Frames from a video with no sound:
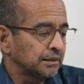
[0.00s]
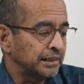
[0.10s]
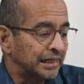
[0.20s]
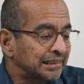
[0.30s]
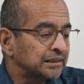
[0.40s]

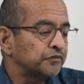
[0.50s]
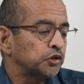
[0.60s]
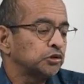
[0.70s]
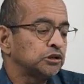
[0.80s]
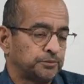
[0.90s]
relative
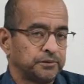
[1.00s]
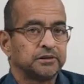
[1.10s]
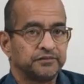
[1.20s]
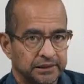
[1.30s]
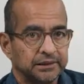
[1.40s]
to the
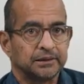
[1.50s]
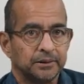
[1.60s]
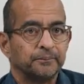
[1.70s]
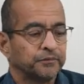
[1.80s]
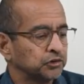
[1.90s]
observed data.